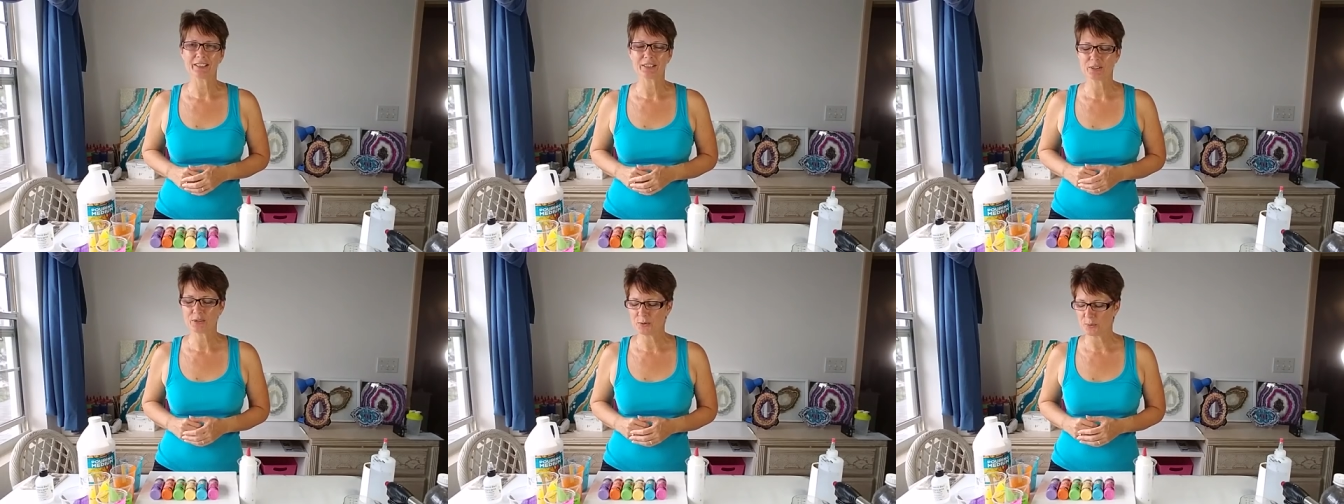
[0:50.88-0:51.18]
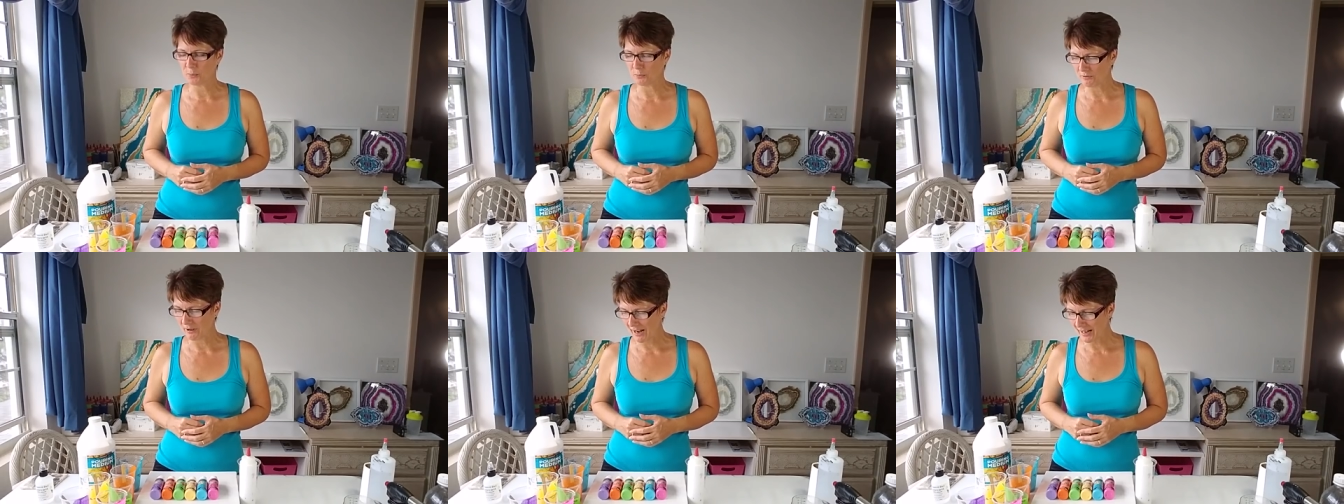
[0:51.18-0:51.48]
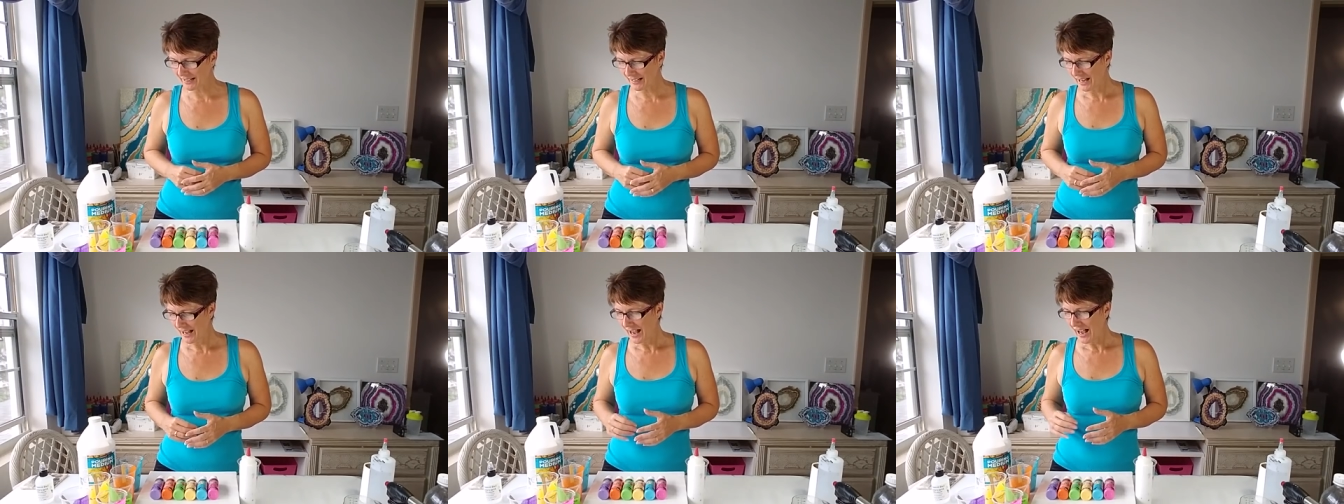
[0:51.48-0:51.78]
of cool,
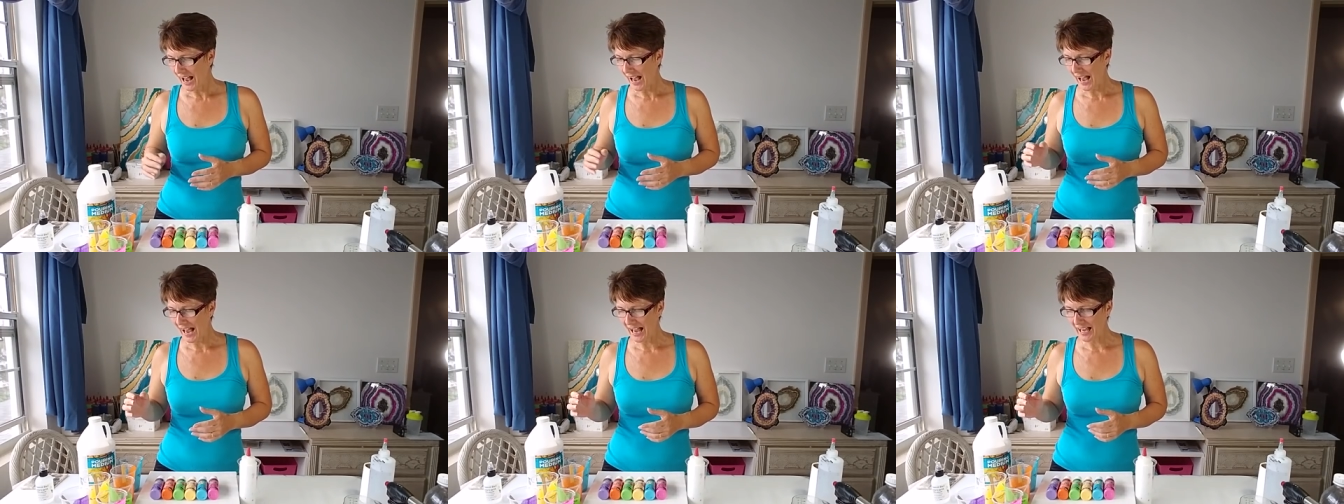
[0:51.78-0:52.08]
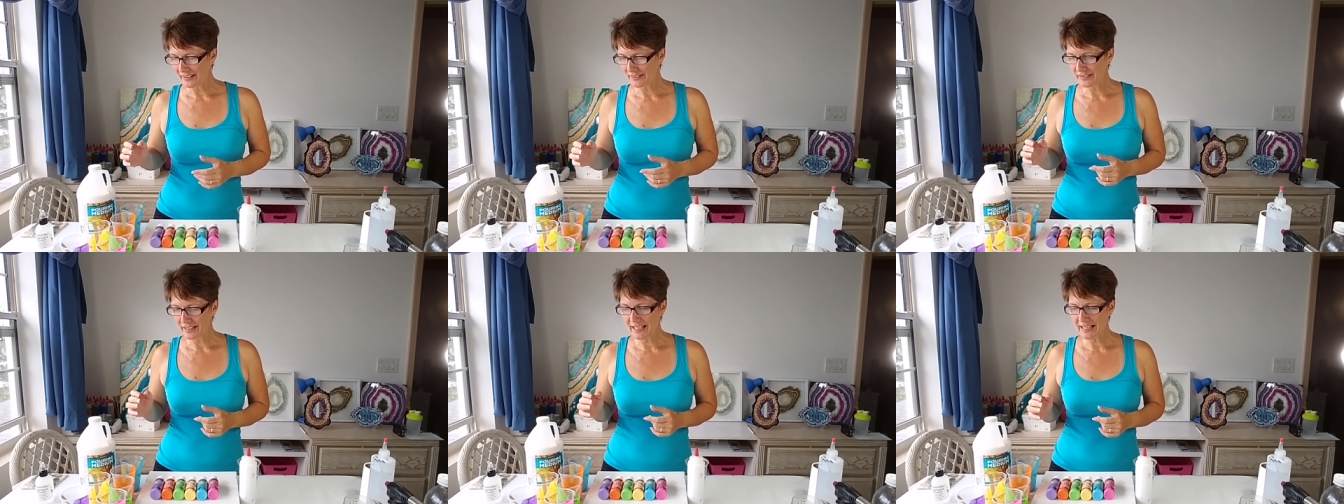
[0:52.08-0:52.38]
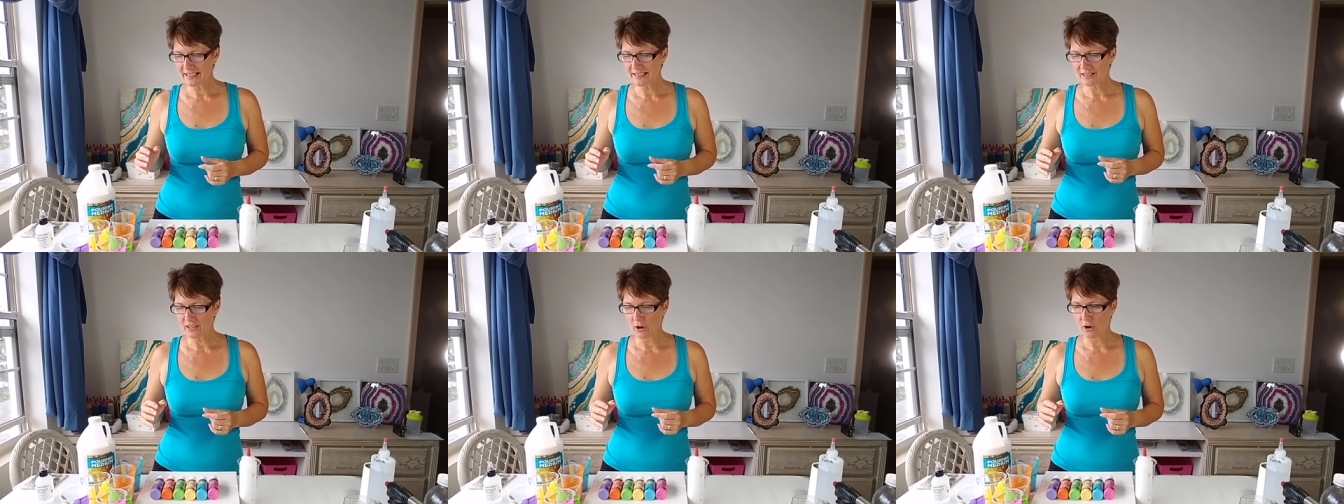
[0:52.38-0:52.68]
right? And
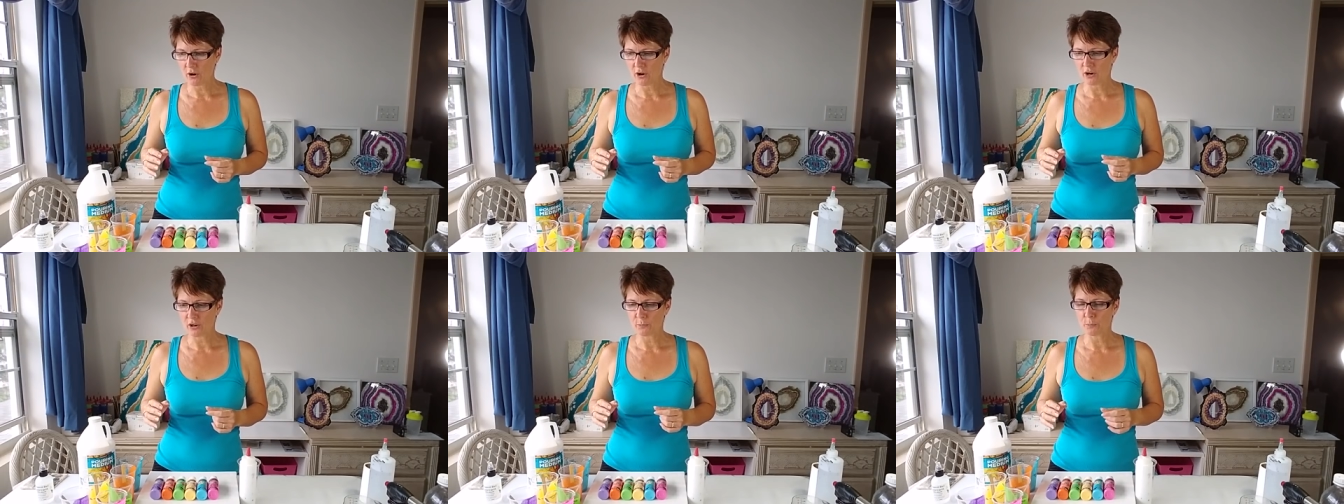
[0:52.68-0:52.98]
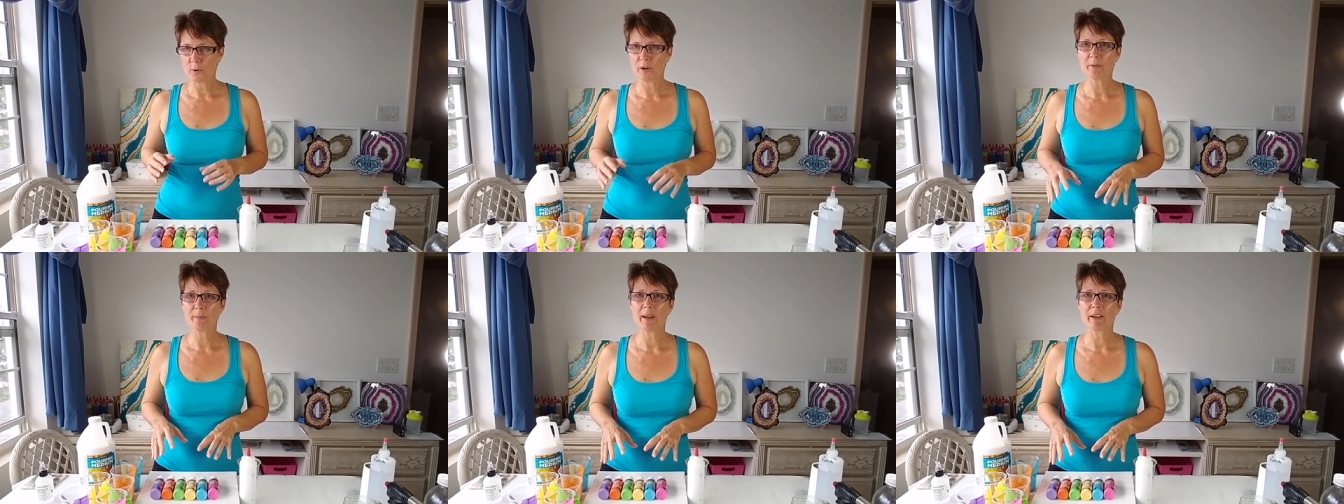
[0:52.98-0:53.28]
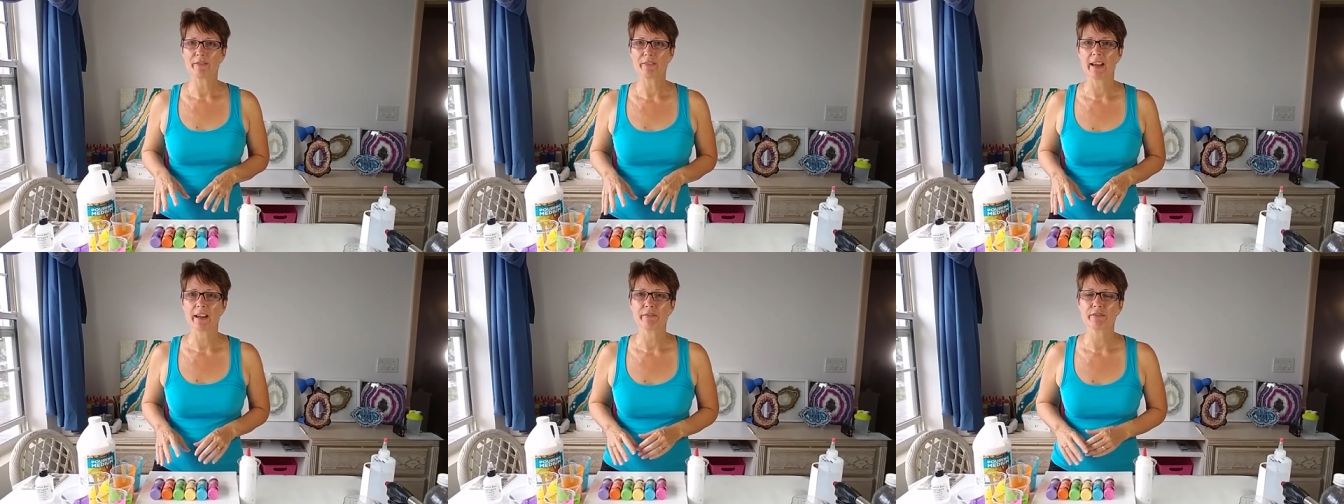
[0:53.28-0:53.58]
these are one of
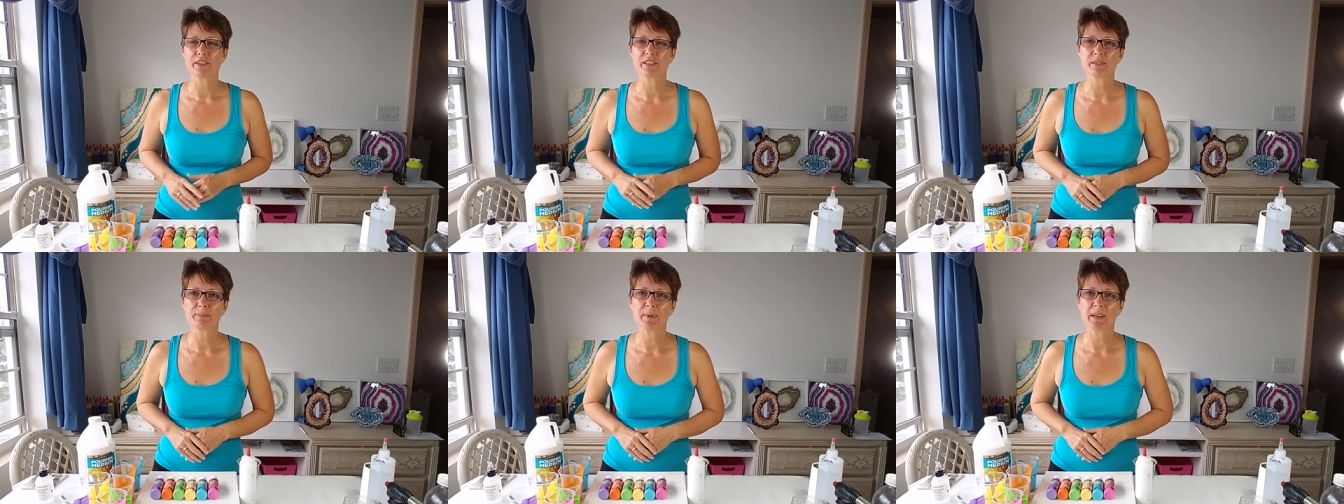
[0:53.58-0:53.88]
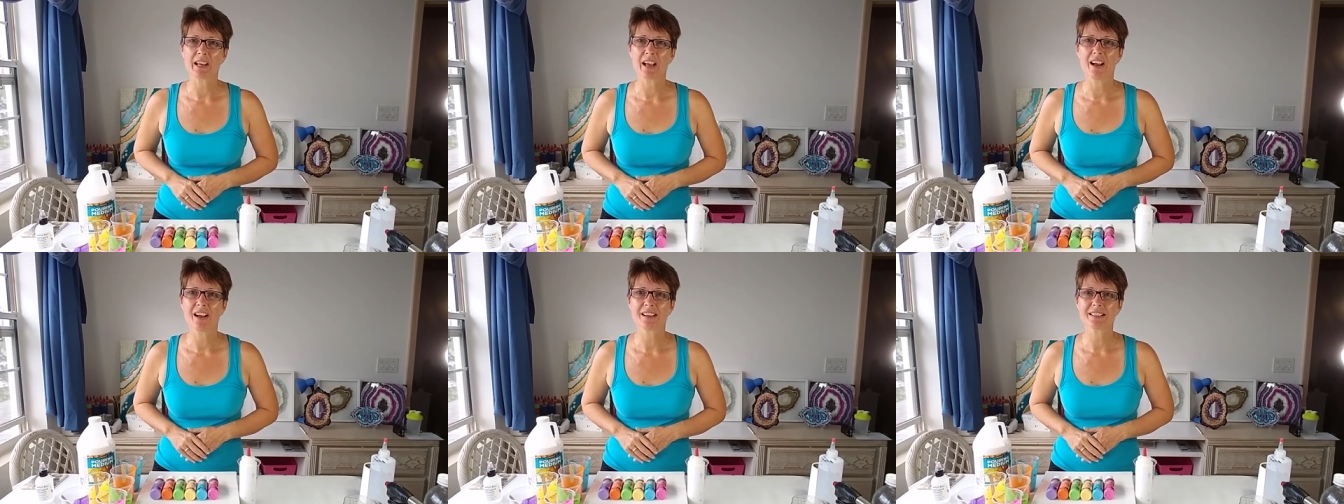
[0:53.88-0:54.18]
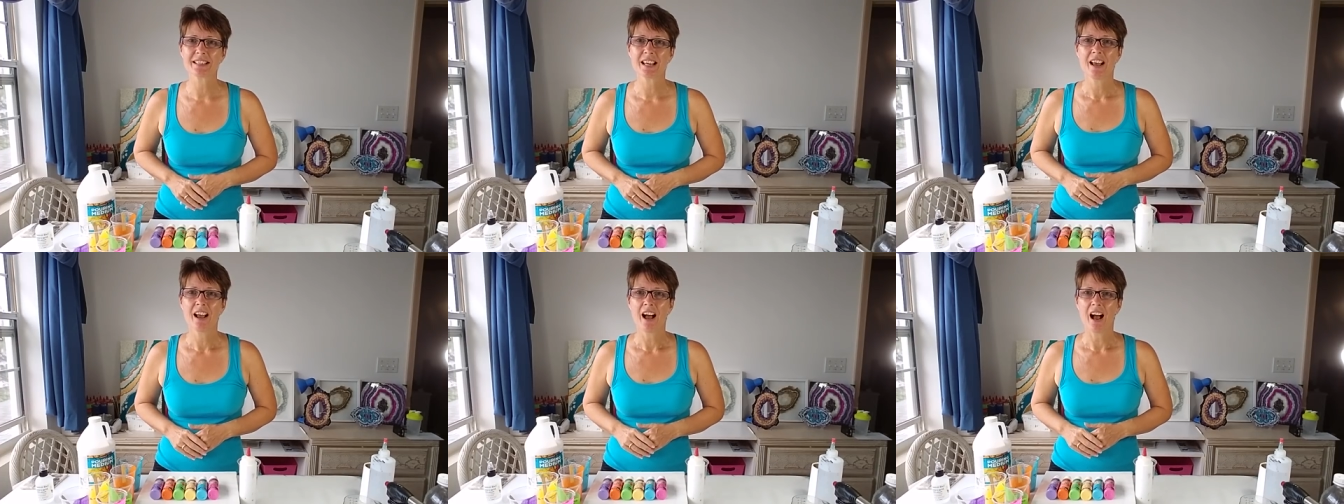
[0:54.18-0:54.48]
my favourites because